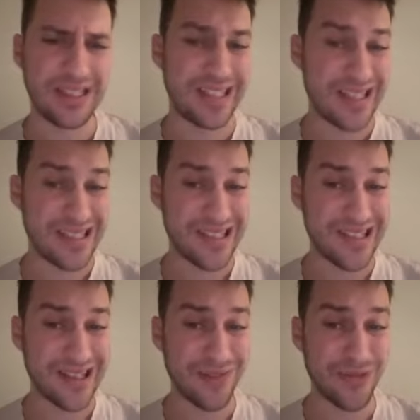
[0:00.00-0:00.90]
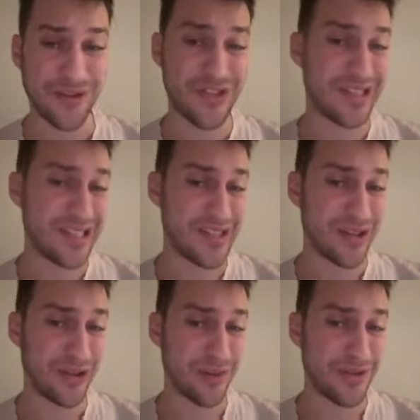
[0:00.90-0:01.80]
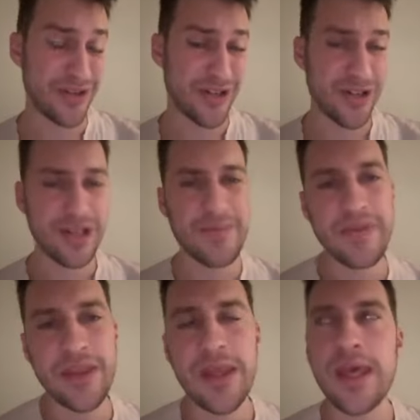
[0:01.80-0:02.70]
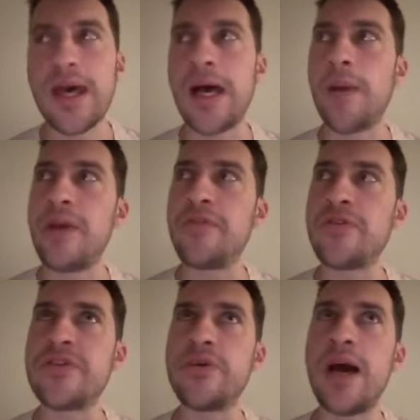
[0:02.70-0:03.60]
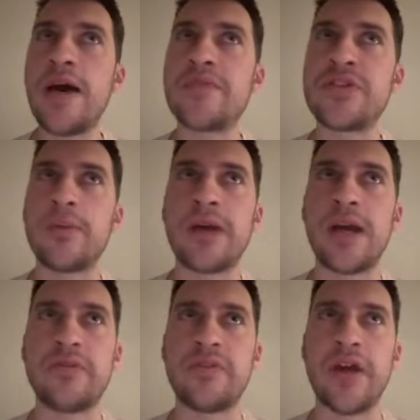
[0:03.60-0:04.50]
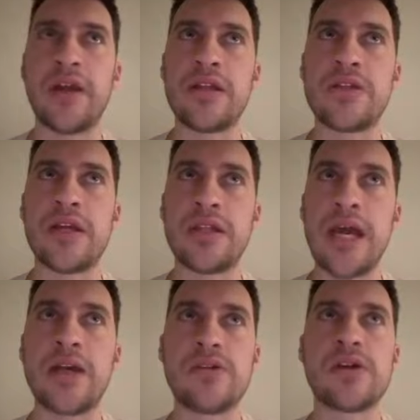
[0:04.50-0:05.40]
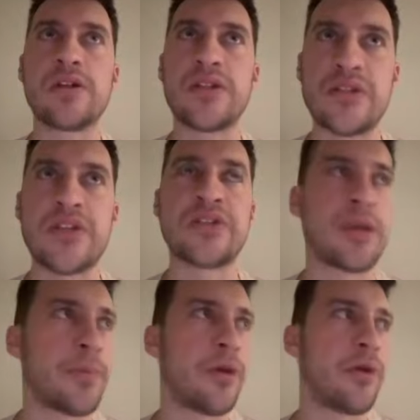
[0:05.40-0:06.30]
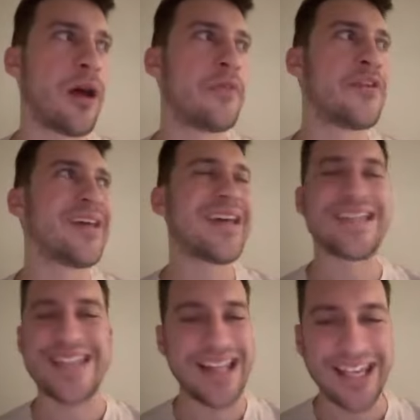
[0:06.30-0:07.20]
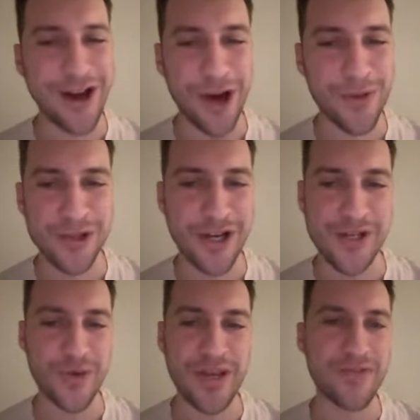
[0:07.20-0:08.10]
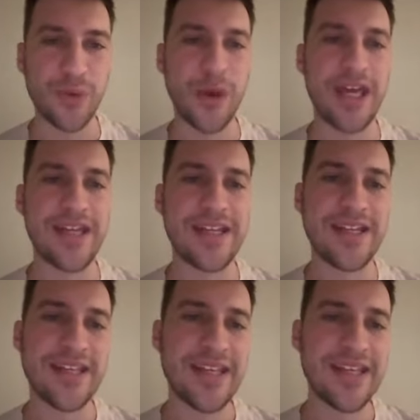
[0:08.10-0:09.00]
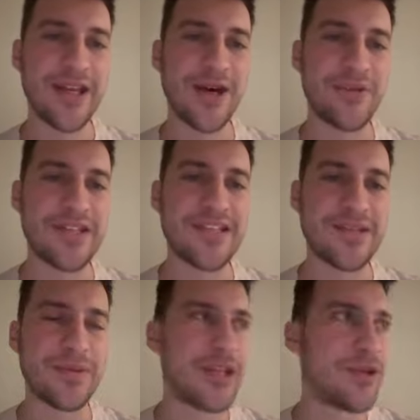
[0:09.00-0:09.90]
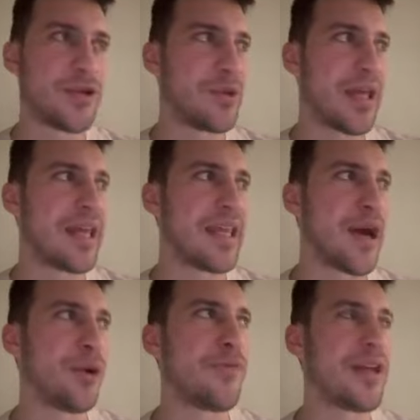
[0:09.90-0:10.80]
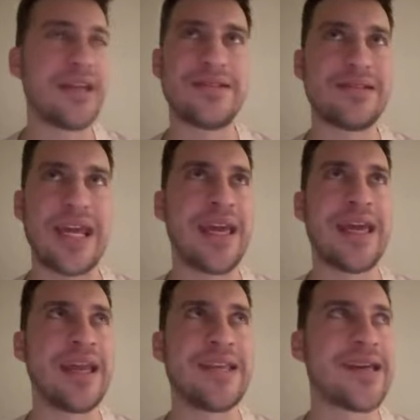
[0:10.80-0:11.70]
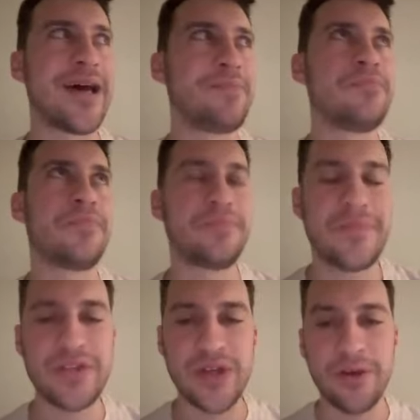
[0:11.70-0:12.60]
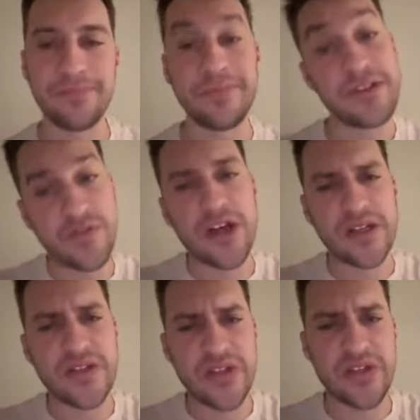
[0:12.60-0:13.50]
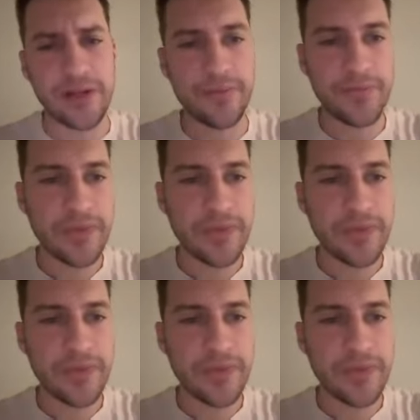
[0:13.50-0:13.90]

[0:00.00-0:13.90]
latency stuff or statistical arbitrage, um, if you do have some kind of advantage, then yeah, you can consistently pull it off. It's not like arbitrage where you have to wait. You know, this is something that you can do at any hour of any day, any time. So it's very consistent.